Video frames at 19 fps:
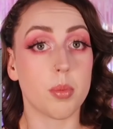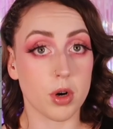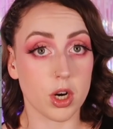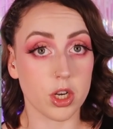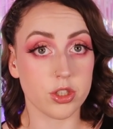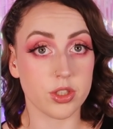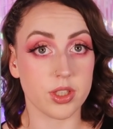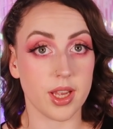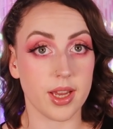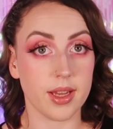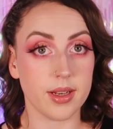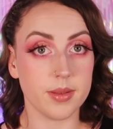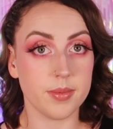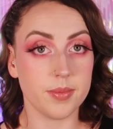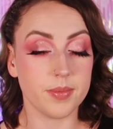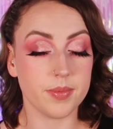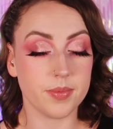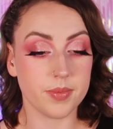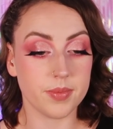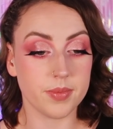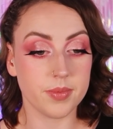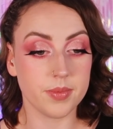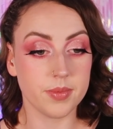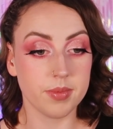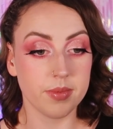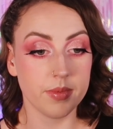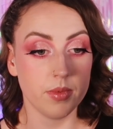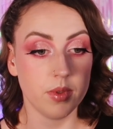brush set.
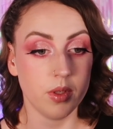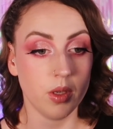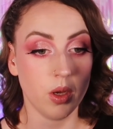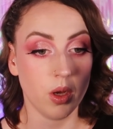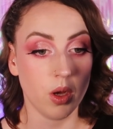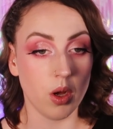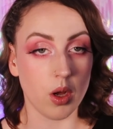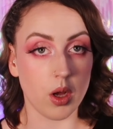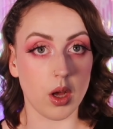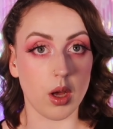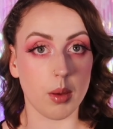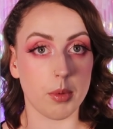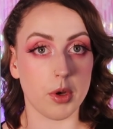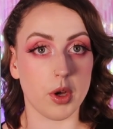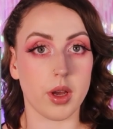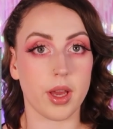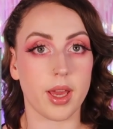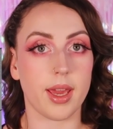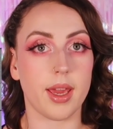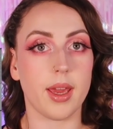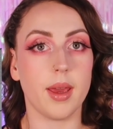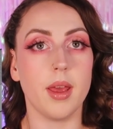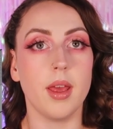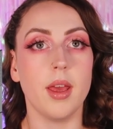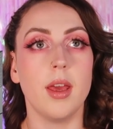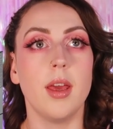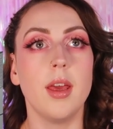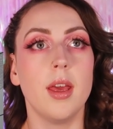Oh boy.
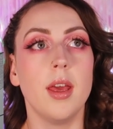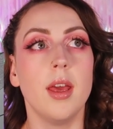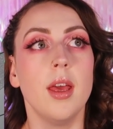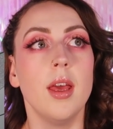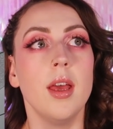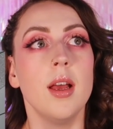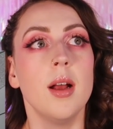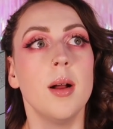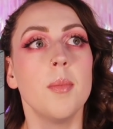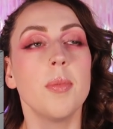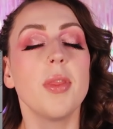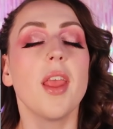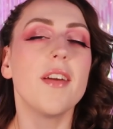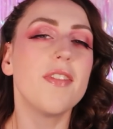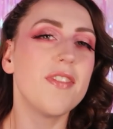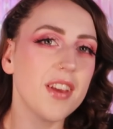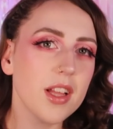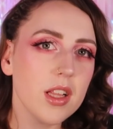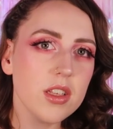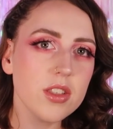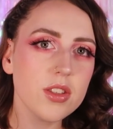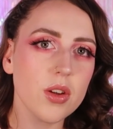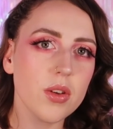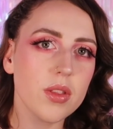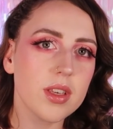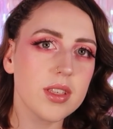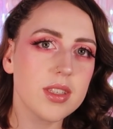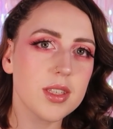I feel as
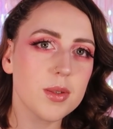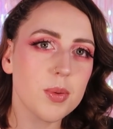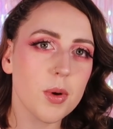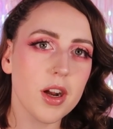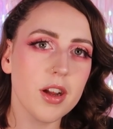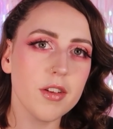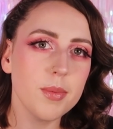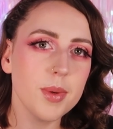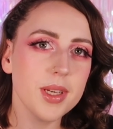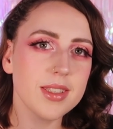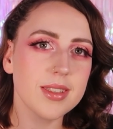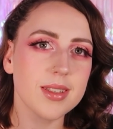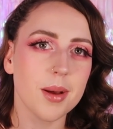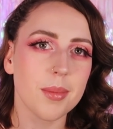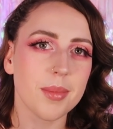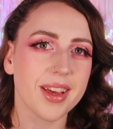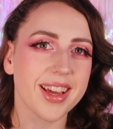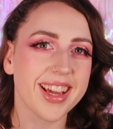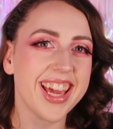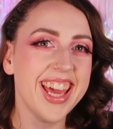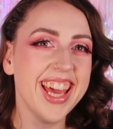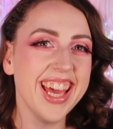though this is where I've missed something.